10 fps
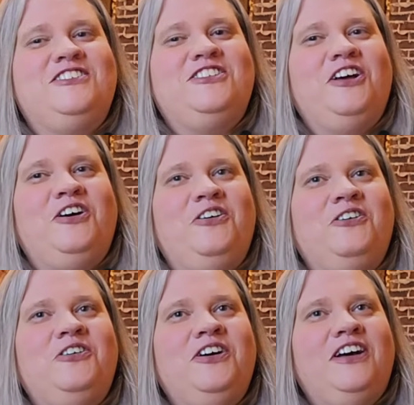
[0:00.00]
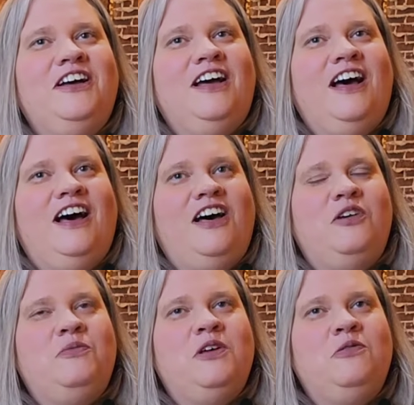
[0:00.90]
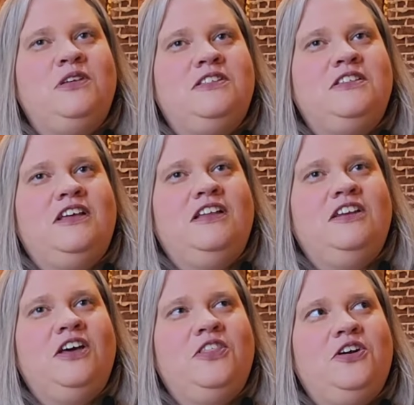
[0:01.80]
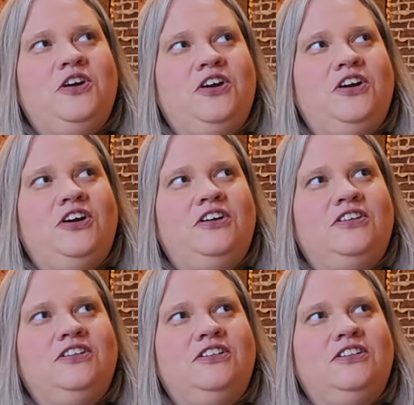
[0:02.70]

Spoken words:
So it was another,